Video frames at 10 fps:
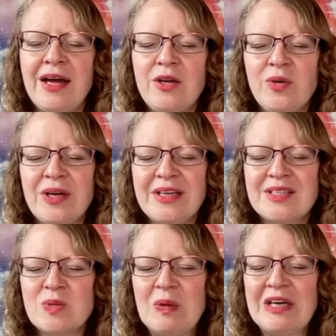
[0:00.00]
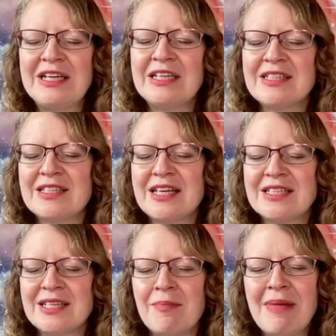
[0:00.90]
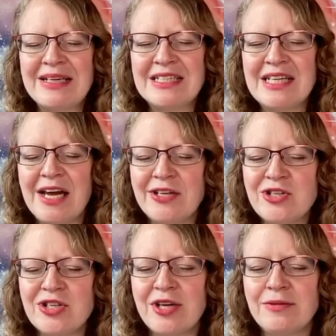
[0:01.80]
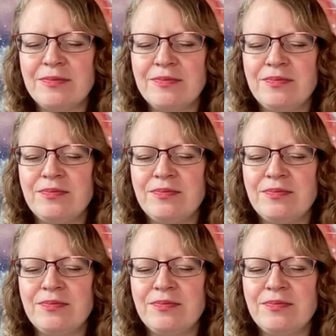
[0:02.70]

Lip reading: And you can experience this in meditation